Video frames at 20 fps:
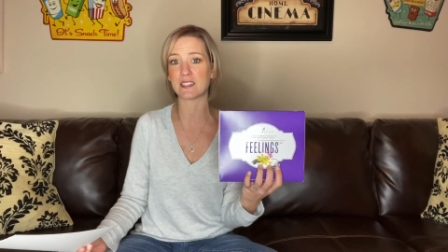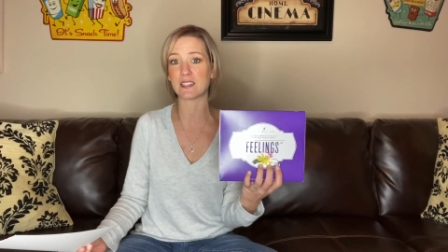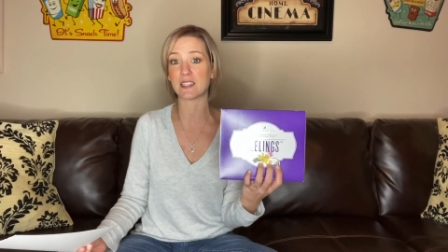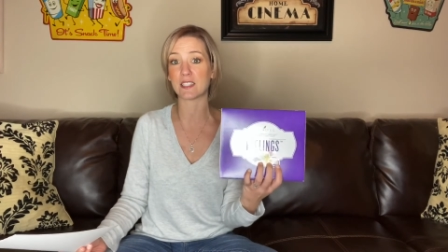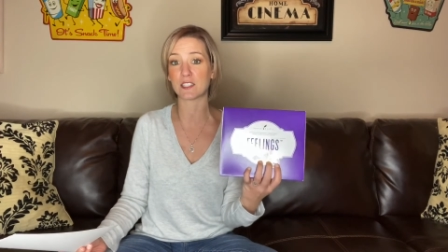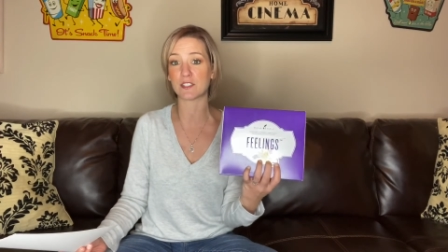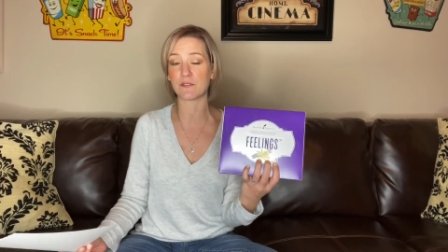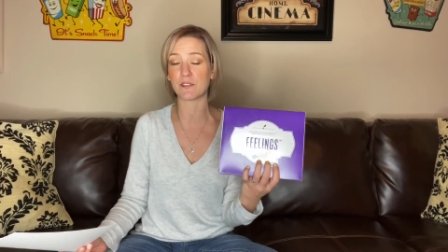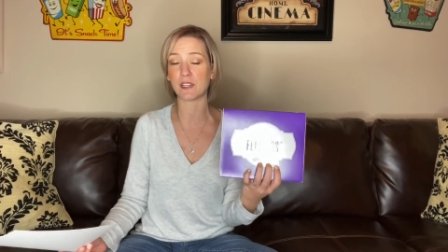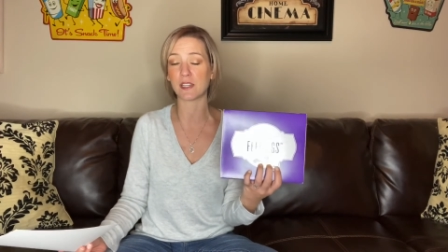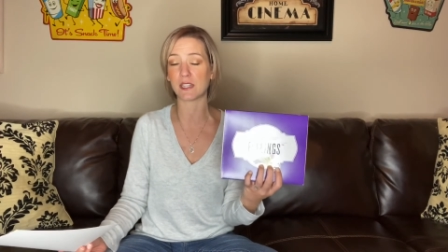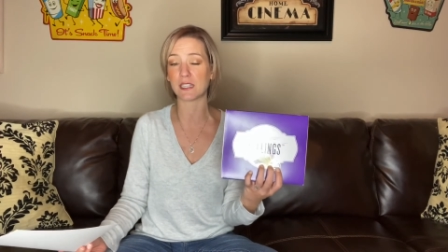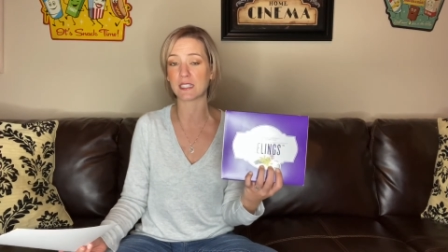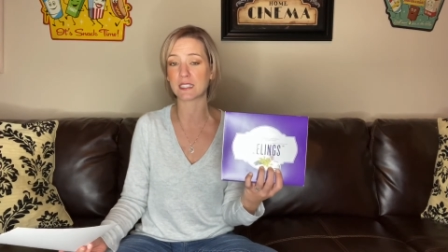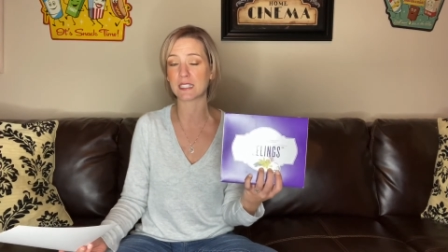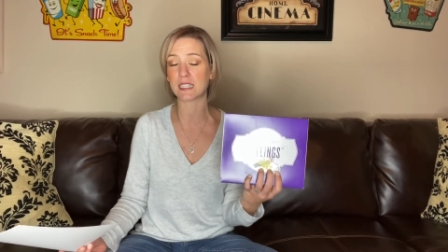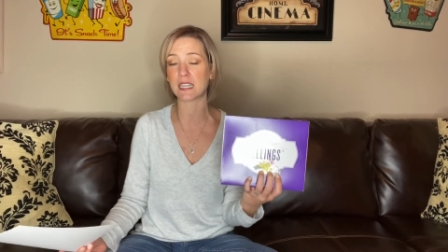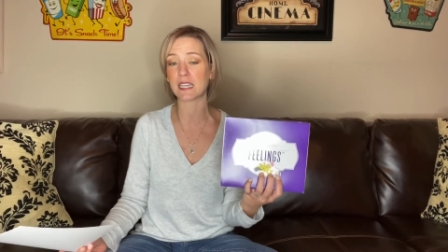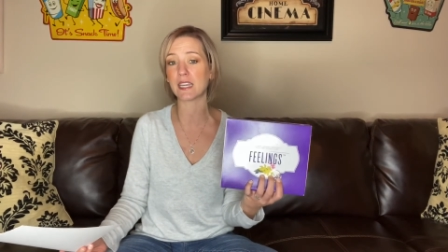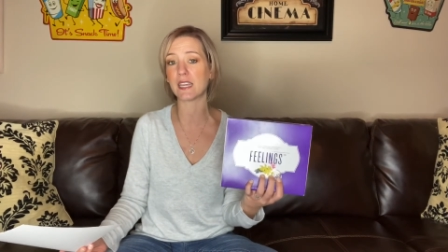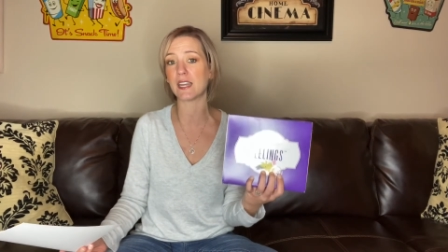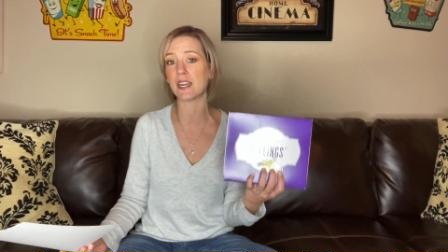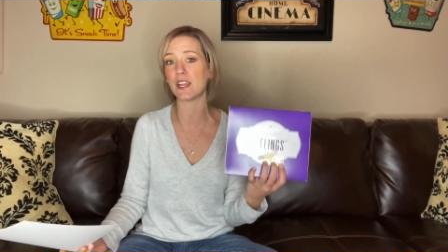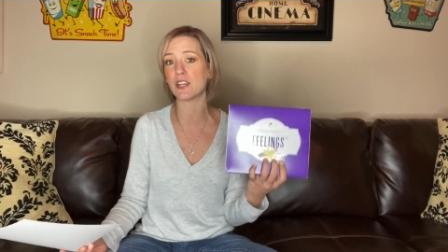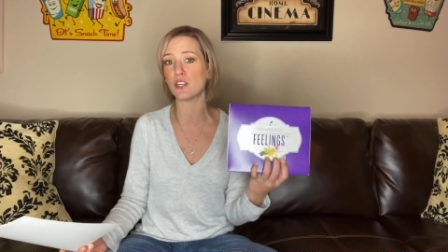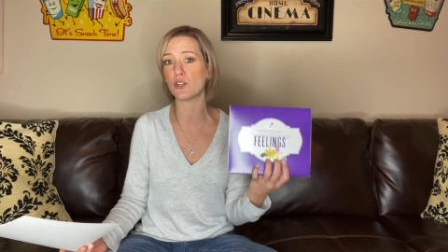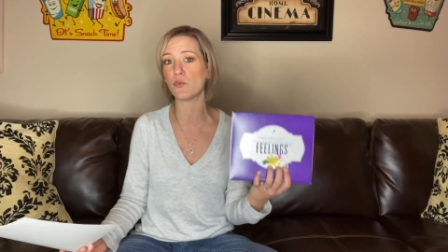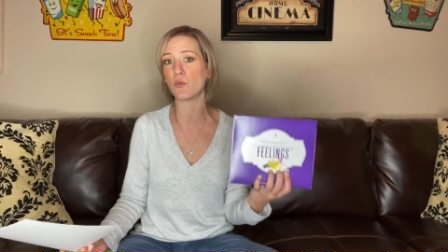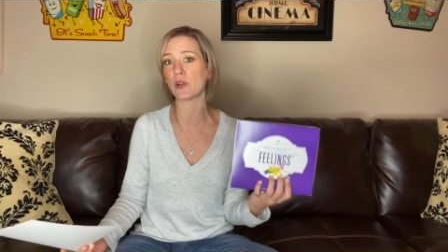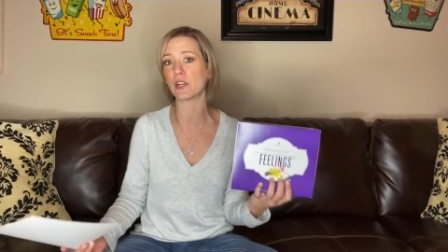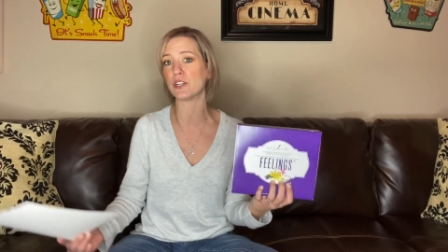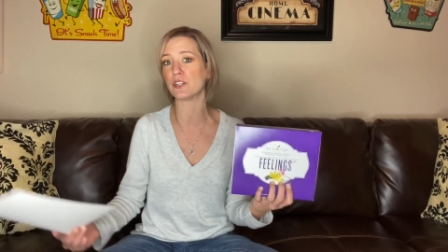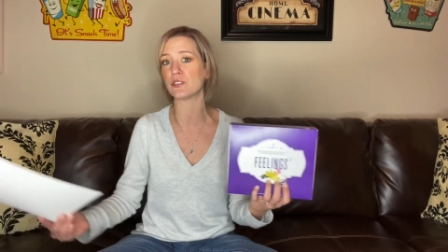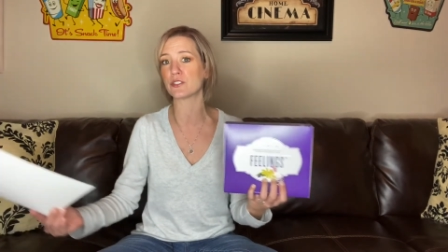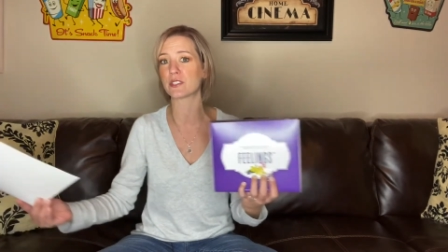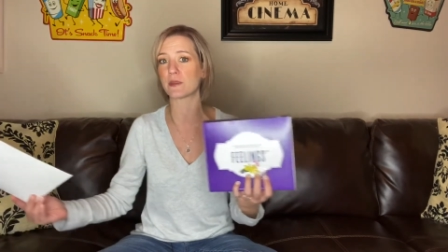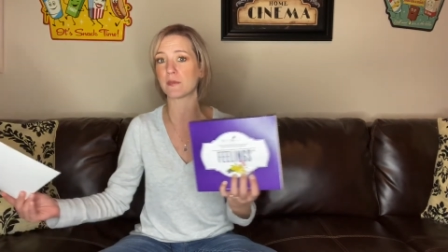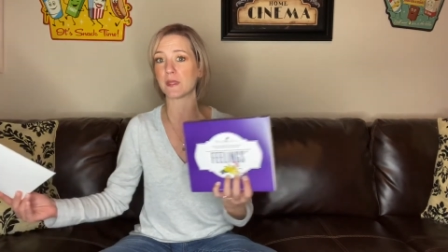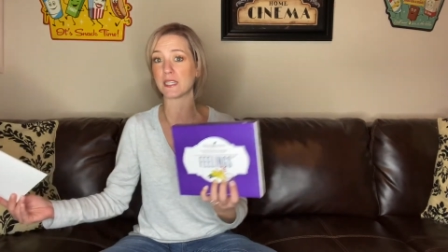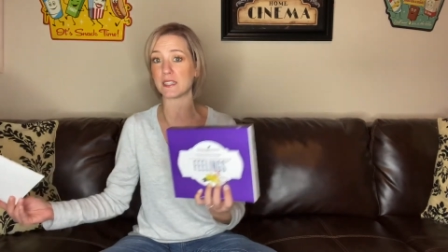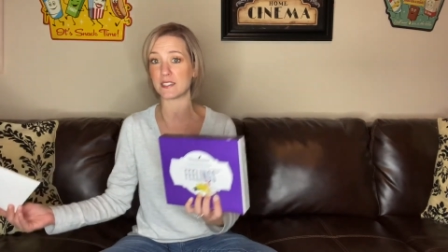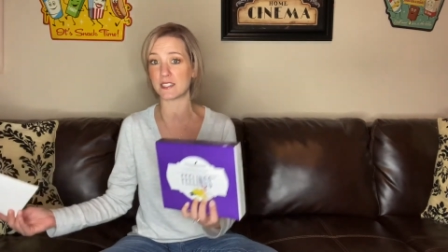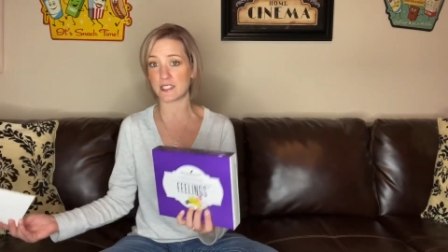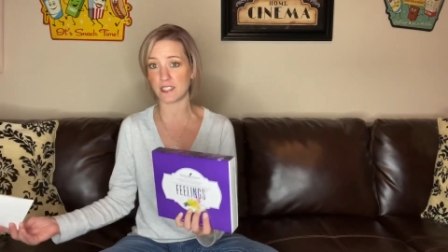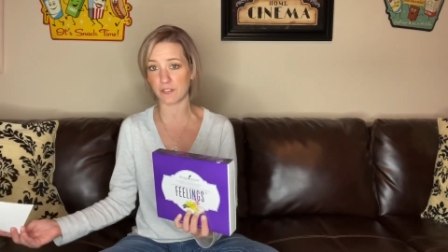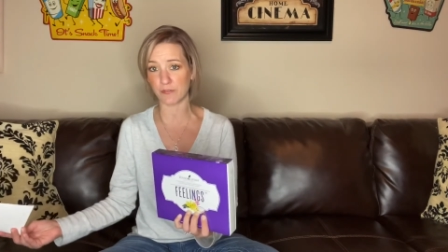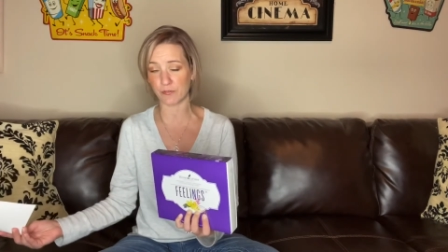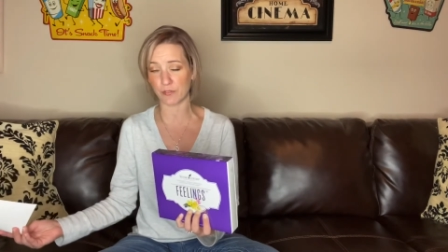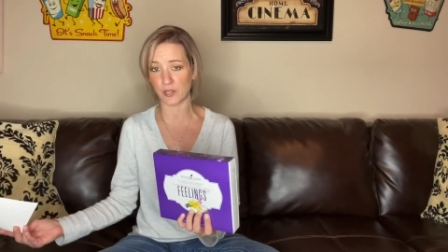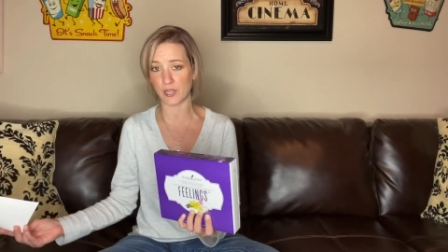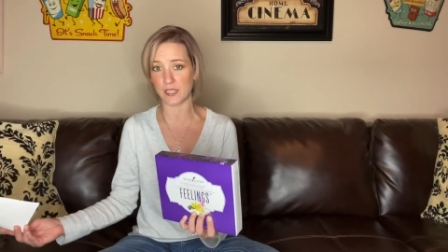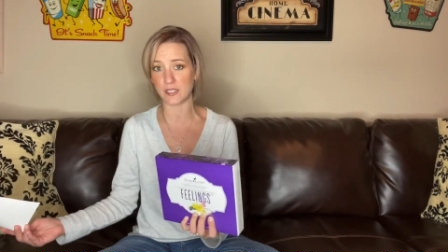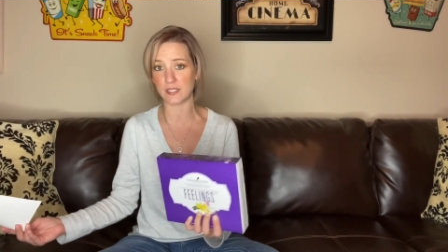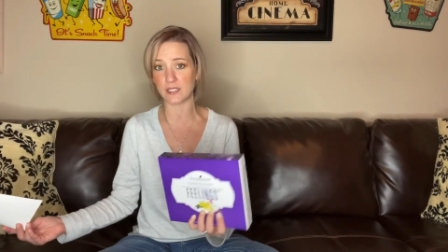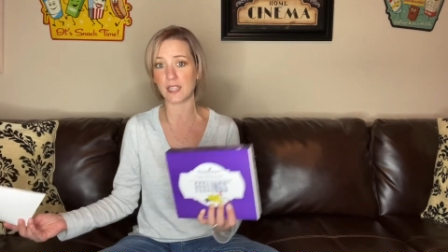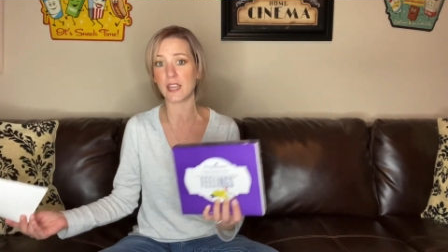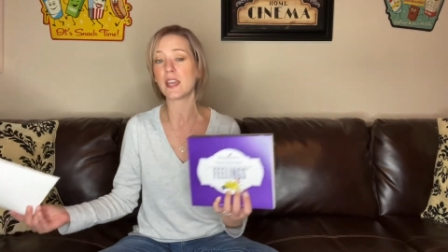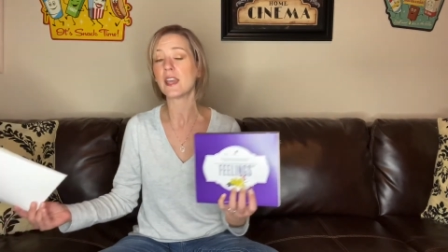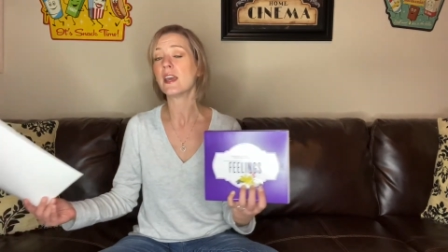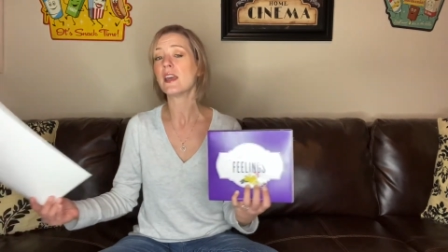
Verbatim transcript: this feelings kit and you want to do something different